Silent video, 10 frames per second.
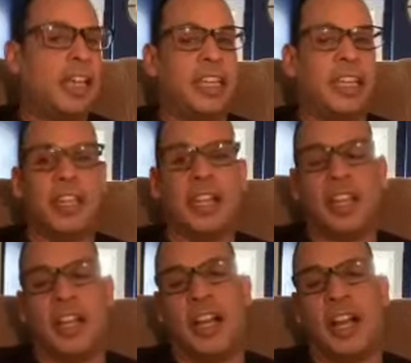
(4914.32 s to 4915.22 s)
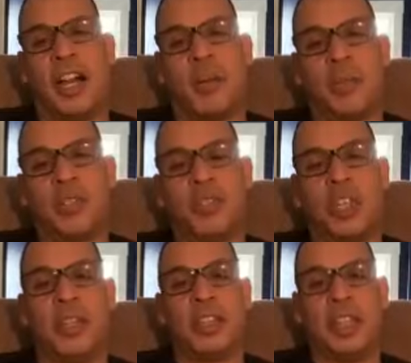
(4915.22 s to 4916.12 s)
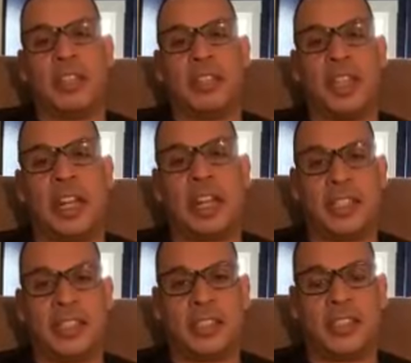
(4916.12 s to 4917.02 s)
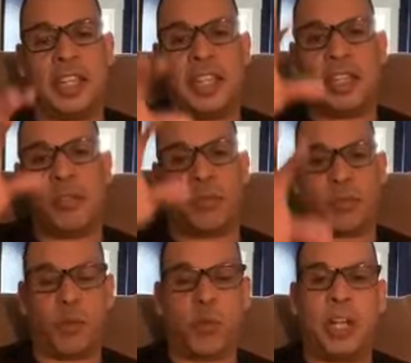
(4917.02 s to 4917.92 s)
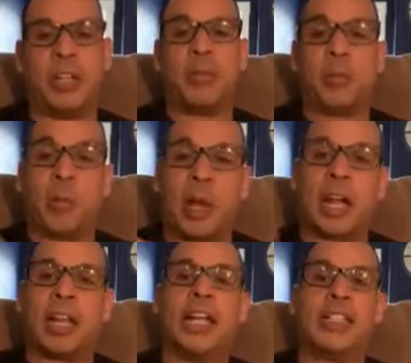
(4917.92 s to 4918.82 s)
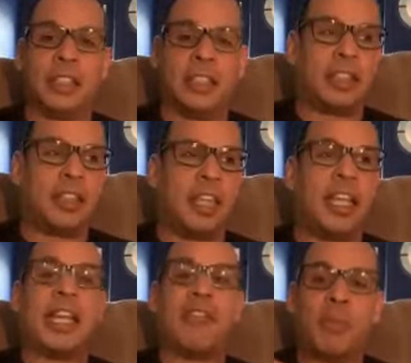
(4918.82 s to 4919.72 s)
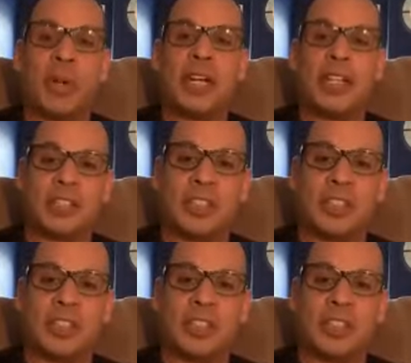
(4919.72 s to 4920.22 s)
um, so some of the things that I like to say, for one, I like to thank everybody that's sticking with